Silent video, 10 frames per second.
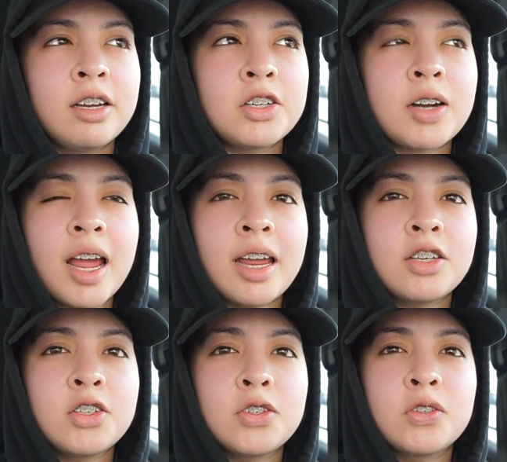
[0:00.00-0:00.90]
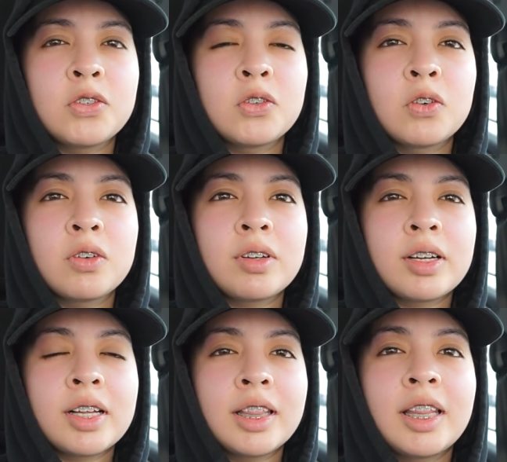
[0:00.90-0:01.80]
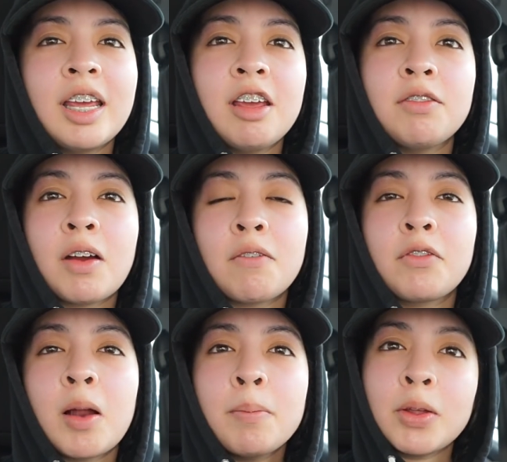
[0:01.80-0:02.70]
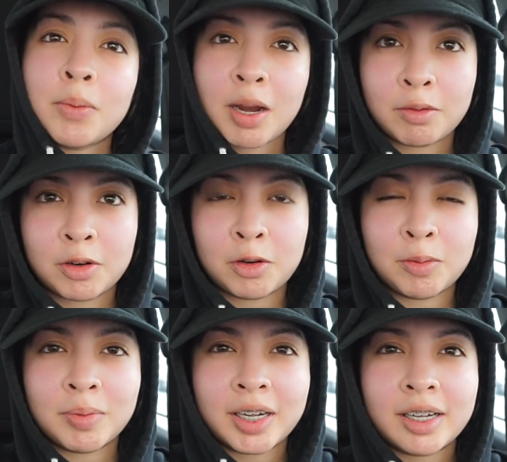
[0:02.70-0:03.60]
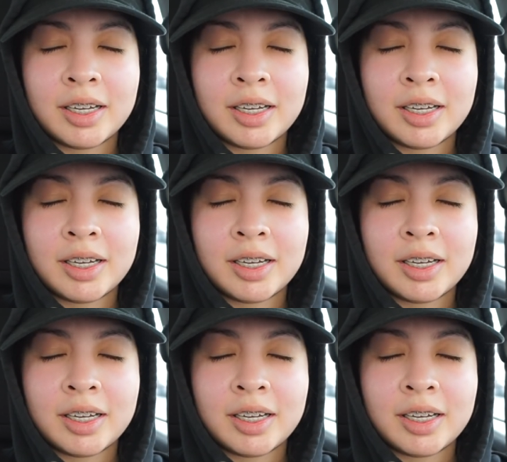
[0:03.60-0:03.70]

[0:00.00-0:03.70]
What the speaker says: try to leave from the weight room,